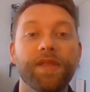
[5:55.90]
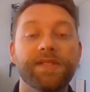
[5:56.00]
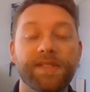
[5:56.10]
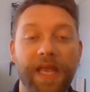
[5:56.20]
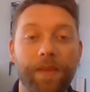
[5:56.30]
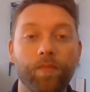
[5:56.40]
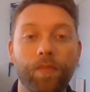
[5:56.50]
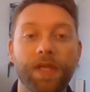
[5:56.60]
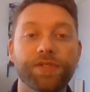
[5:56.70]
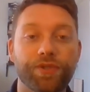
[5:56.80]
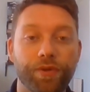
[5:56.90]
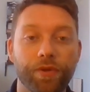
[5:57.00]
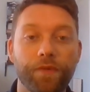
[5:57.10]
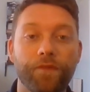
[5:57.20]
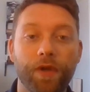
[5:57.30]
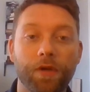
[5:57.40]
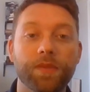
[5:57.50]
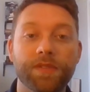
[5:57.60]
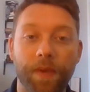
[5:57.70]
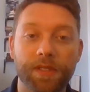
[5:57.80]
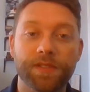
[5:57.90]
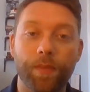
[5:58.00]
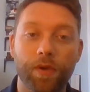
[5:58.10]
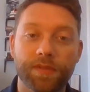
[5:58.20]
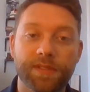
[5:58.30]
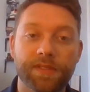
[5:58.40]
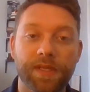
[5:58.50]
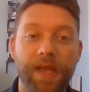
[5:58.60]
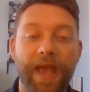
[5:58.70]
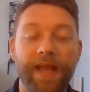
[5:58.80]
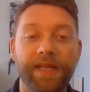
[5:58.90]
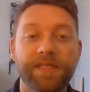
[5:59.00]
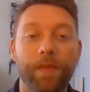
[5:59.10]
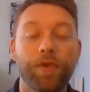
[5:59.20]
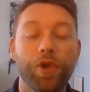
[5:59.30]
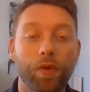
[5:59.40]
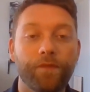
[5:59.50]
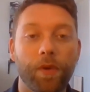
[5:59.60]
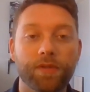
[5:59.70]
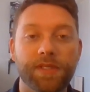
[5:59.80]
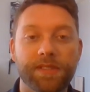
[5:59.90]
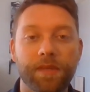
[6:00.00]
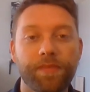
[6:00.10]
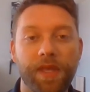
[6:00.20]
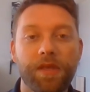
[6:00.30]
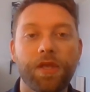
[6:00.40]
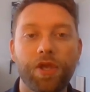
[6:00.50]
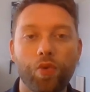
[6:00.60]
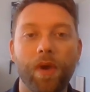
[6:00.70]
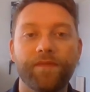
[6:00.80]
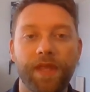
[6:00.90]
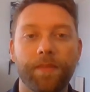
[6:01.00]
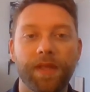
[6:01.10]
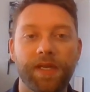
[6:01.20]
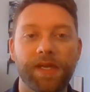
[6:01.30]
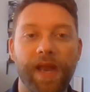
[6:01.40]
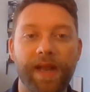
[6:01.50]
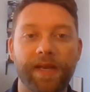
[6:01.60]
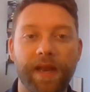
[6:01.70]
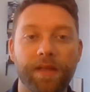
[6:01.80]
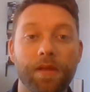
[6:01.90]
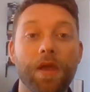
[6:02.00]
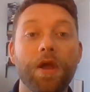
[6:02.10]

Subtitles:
The same is true for your response posts. Anytime you have posted something, you have the ability to edit it.